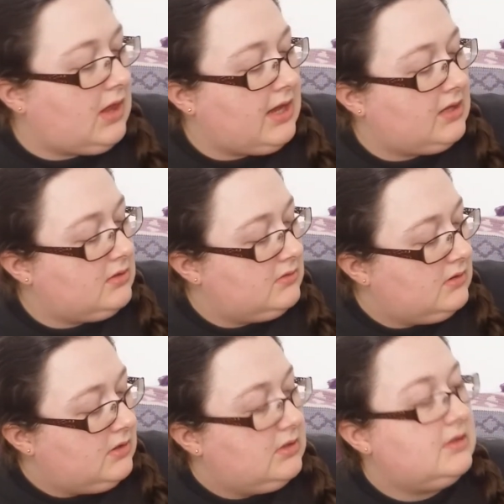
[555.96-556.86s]
like
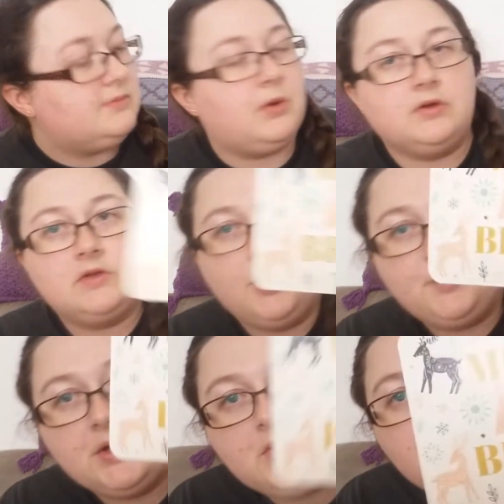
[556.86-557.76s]
this postcard,
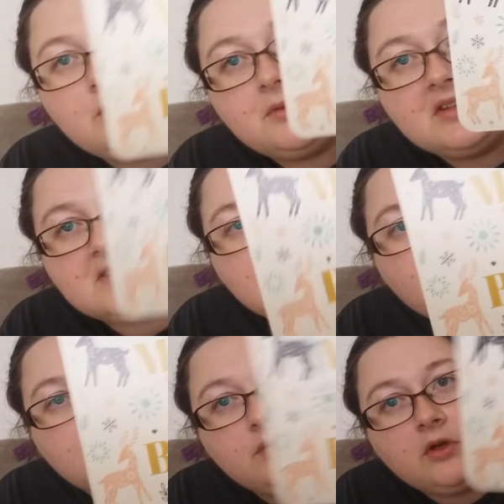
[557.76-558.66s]
but I don't know who I'm going to send a
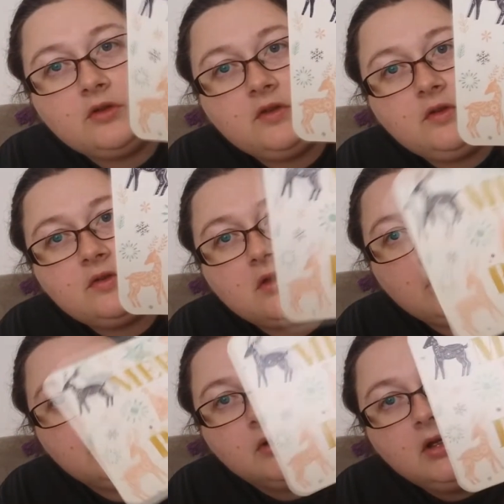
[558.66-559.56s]
postcard to,
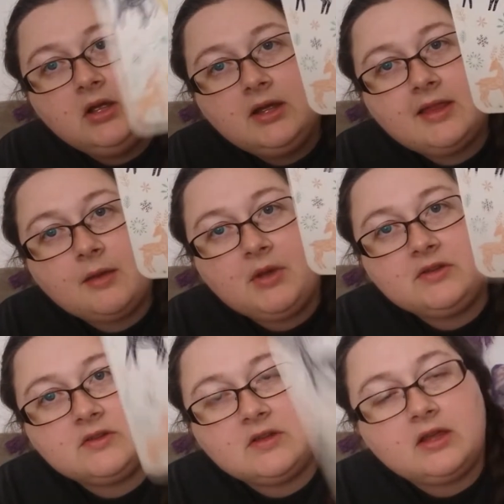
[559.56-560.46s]
so that
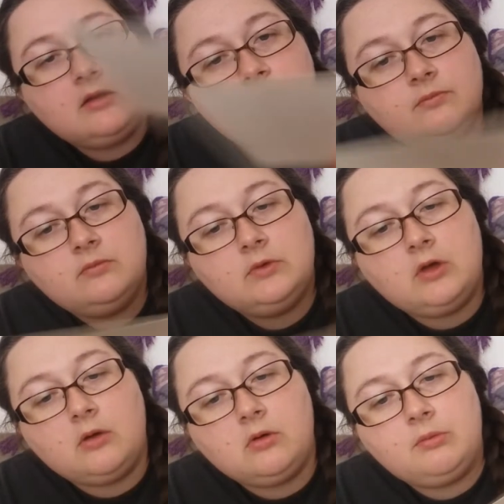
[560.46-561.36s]
might just like
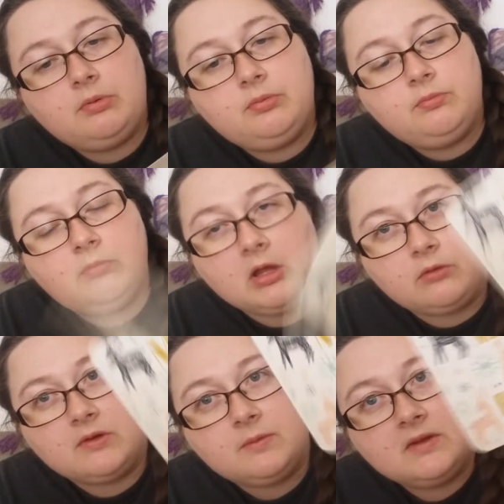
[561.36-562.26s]
go up at
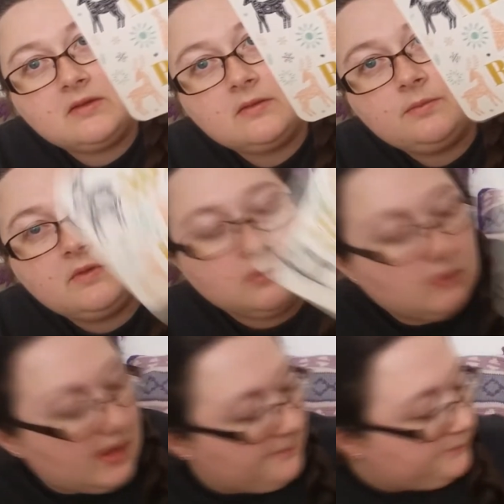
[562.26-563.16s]
Christmas
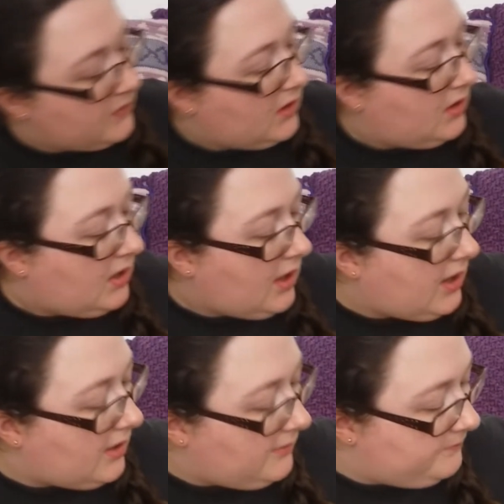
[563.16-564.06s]
somewhere.
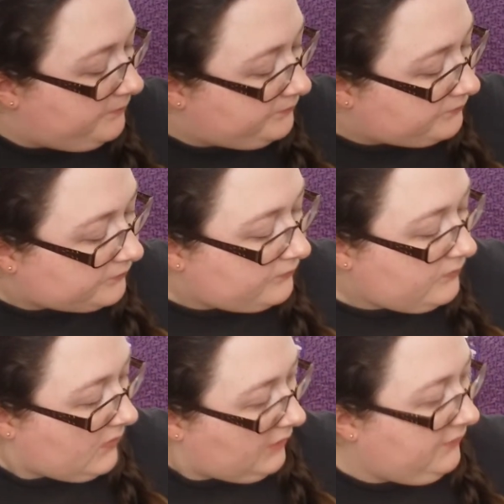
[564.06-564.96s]

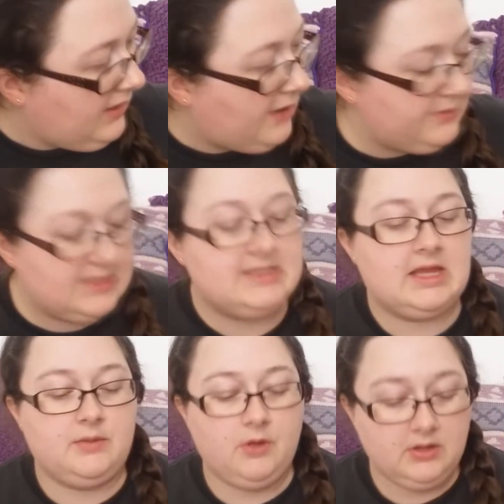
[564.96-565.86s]
For now it can
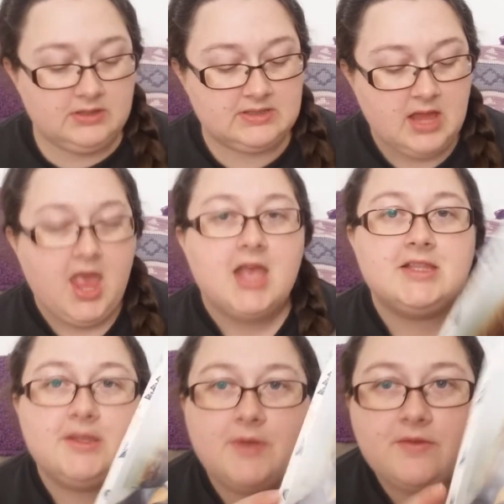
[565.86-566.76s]
stay in the box.
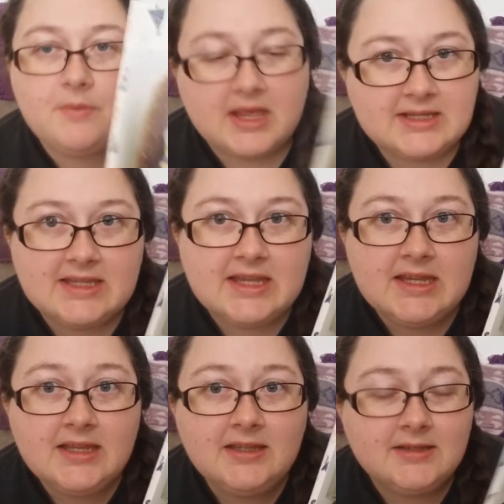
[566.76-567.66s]
Then we have the
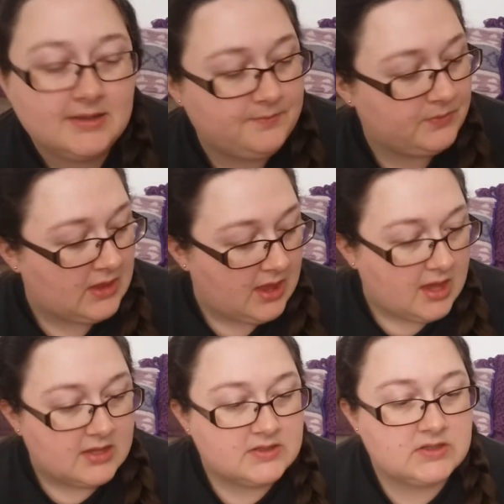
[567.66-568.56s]
magazine.
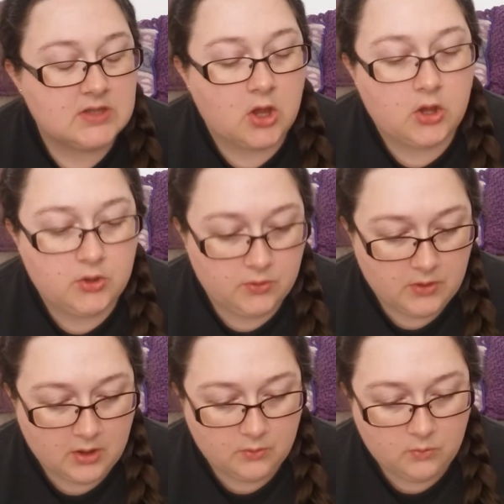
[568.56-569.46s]

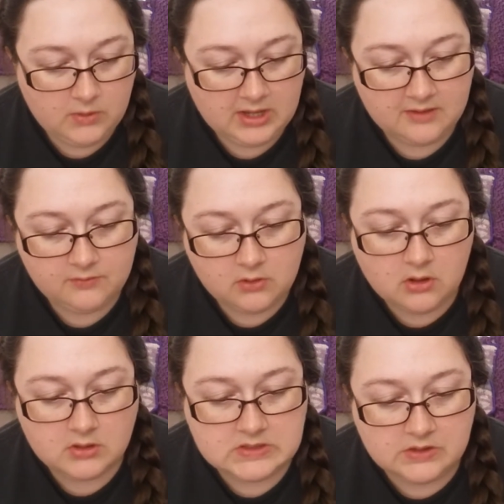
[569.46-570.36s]
So we have
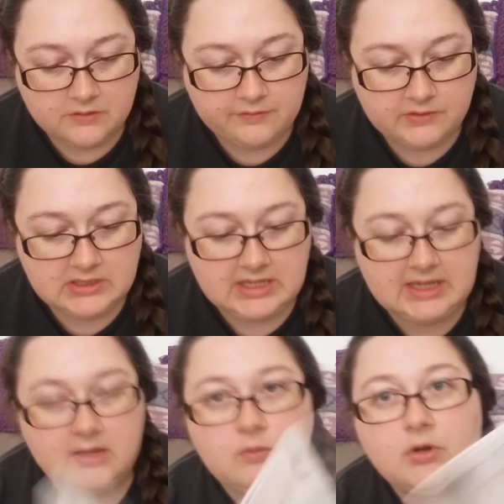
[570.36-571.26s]
got on the front
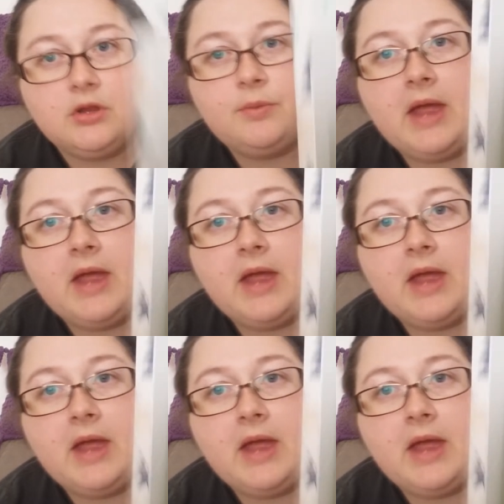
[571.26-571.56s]
here one of the